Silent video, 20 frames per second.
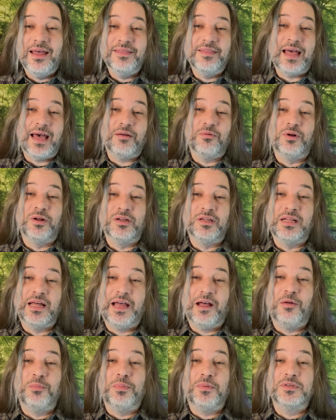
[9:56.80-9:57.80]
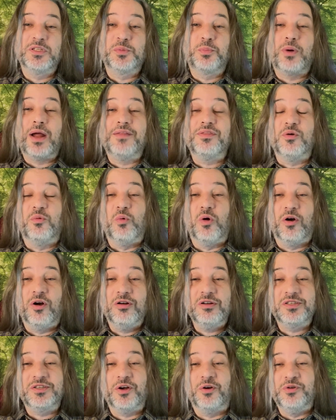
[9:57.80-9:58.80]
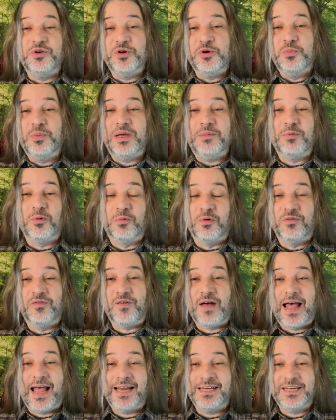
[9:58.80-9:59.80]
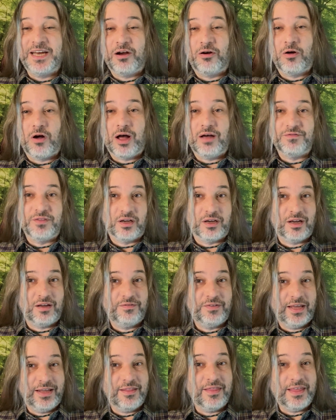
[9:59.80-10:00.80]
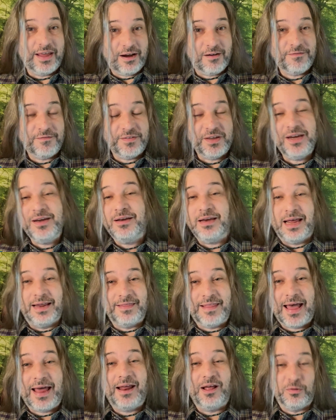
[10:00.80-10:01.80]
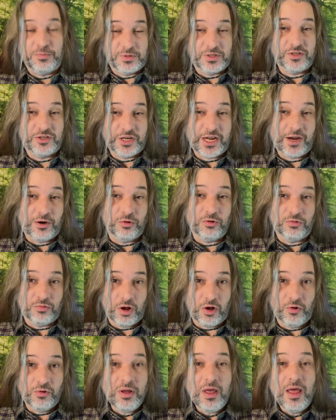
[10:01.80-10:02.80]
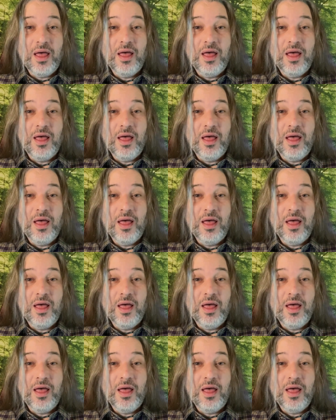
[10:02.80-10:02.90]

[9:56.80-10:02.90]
That will help spread the word so new people will find Tarot Off the Cuff in their feed, and that helps the channel grow.